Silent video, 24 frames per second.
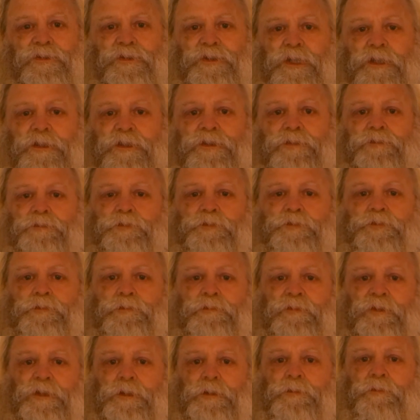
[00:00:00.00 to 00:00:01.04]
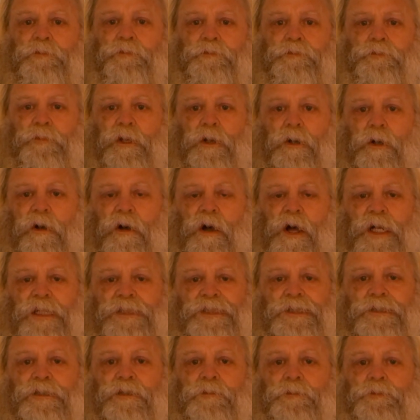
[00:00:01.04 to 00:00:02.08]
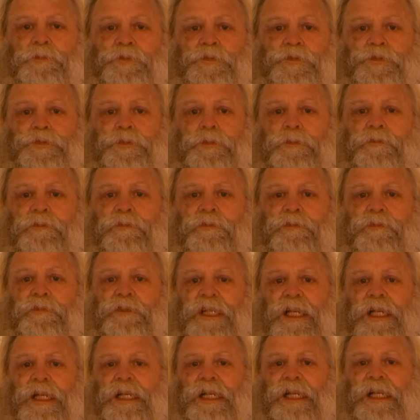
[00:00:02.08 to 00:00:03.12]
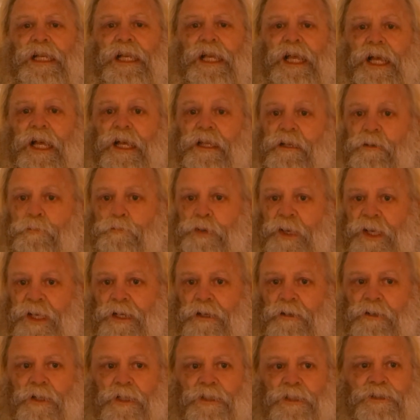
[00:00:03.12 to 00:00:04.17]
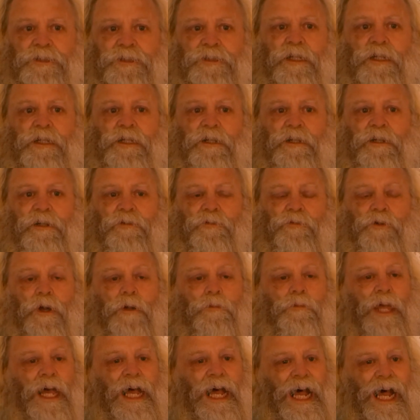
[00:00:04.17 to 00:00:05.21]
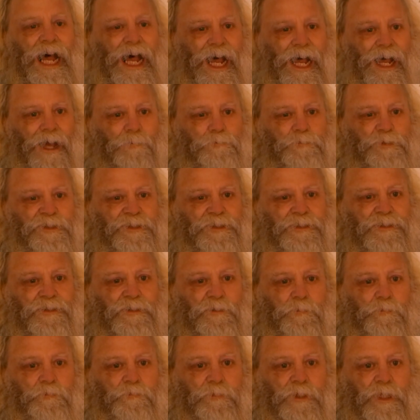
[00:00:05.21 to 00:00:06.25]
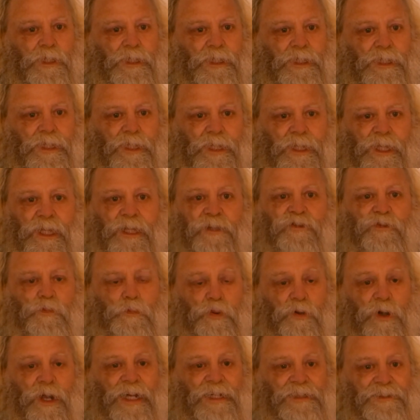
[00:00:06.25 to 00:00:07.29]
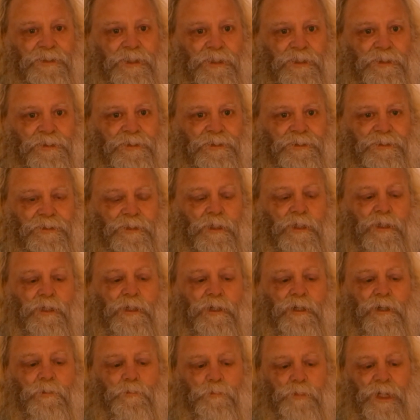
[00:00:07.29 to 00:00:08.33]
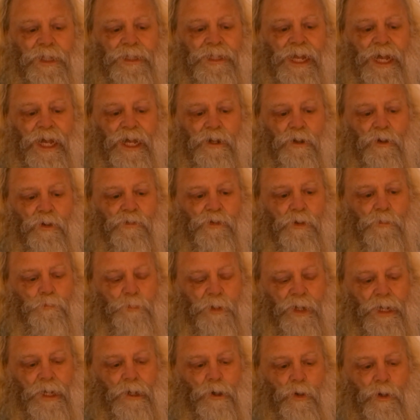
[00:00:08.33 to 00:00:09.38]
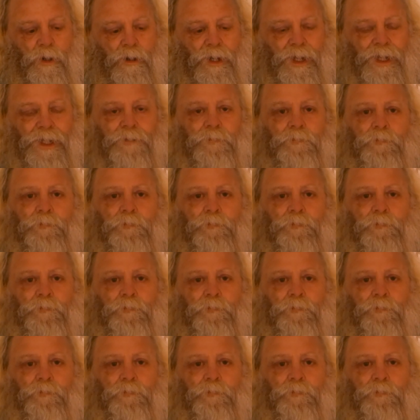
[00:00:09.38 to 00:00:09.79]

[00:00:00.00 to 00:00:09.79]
Just awesome. And the bitterness from the hops is present but not overpowering,